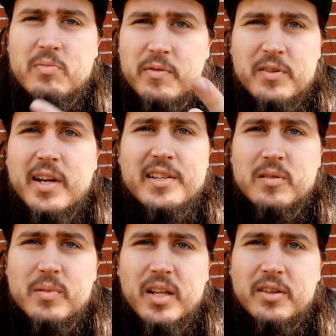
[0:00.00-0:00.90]
but for you guys
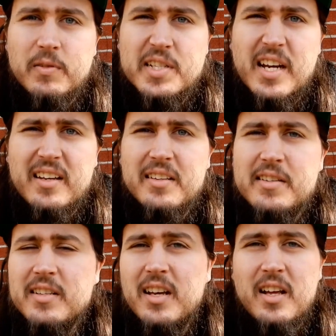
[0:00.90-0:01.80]
it'll be like 3
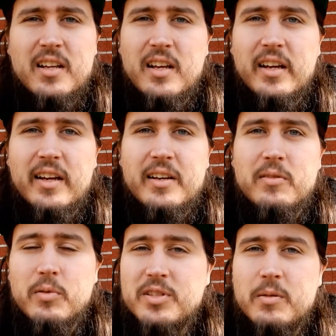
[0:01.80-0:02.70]
seconds, and
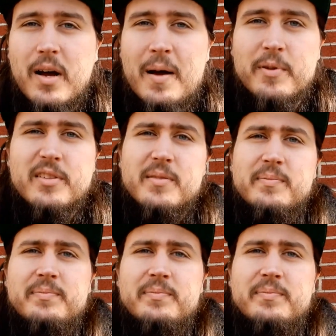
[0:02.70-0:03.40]
we'll see what happens.